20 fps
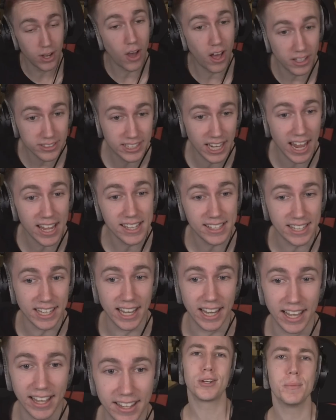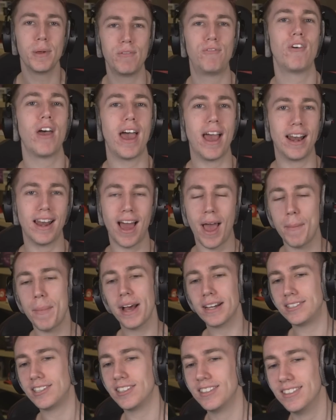Yeah, I'll take it. To be fair, like,
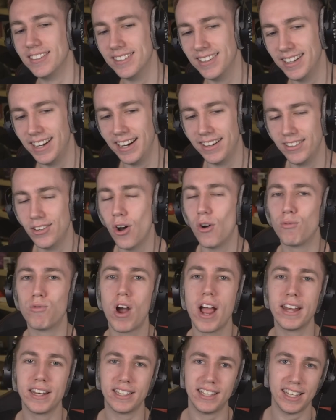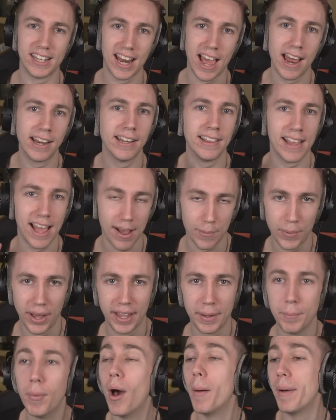imagine not riding your nan in that
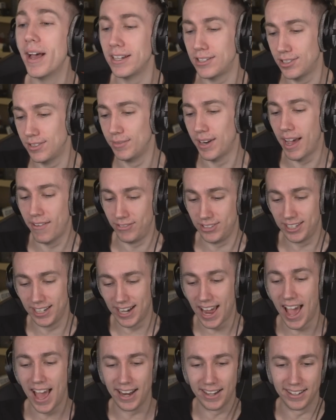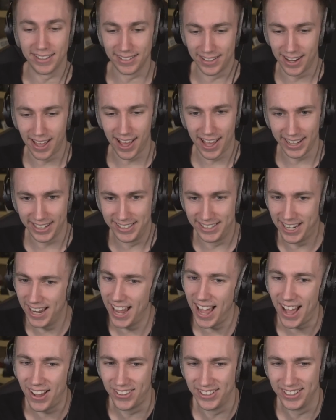way, but imagine having your nan lying down.